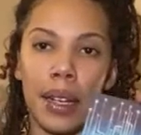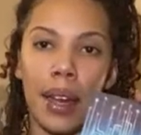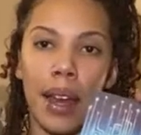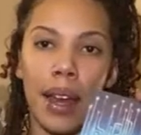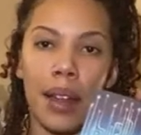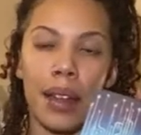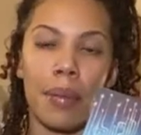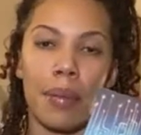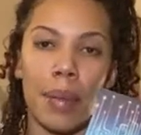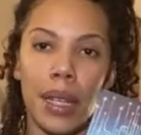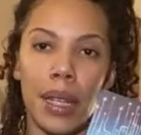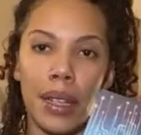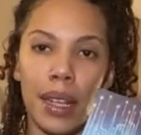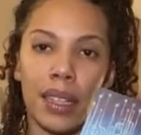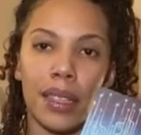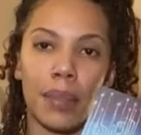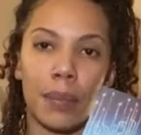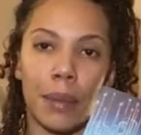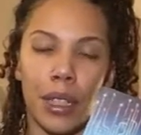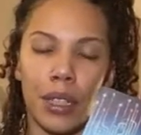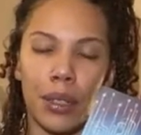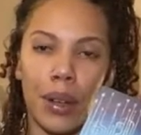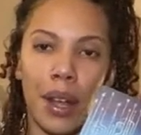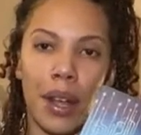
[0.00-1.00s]
element, that
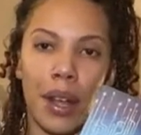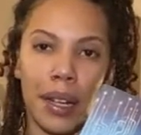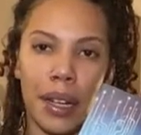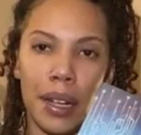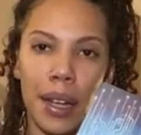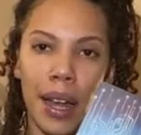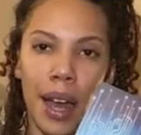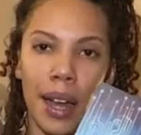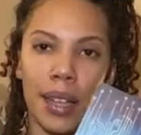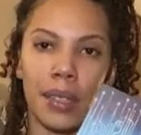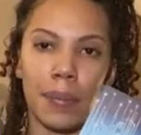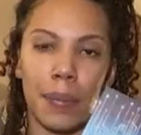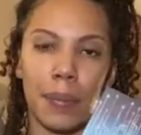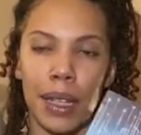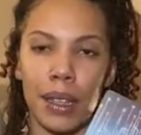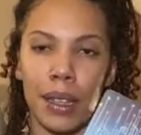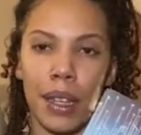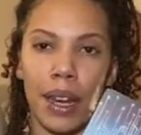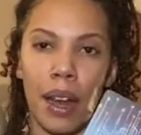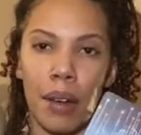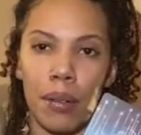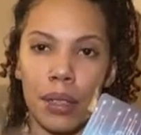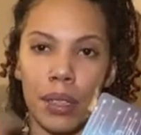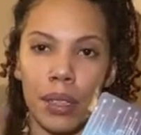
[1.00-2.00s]
spirituality aspect that
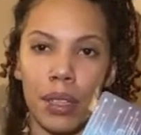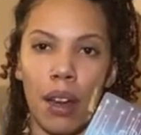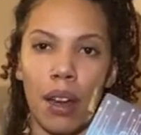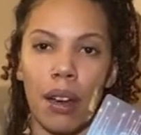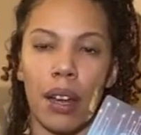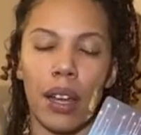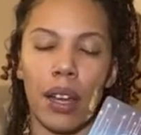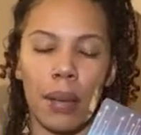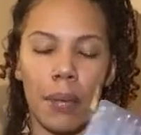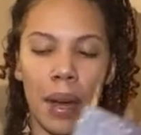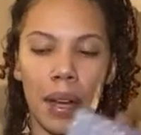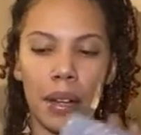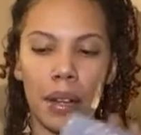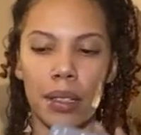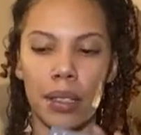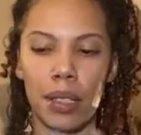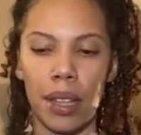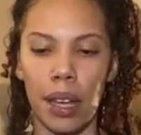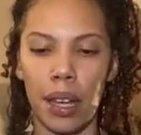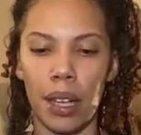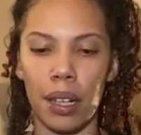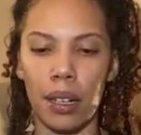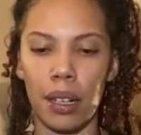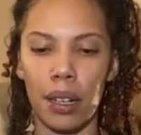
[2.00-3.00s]
I was talking about a
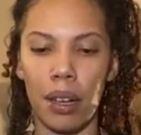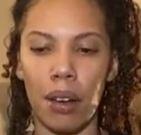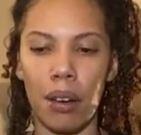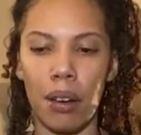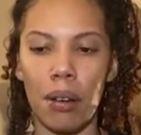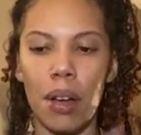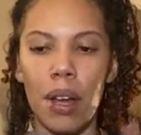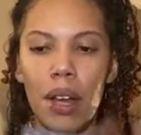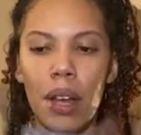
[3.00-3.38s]
second ago,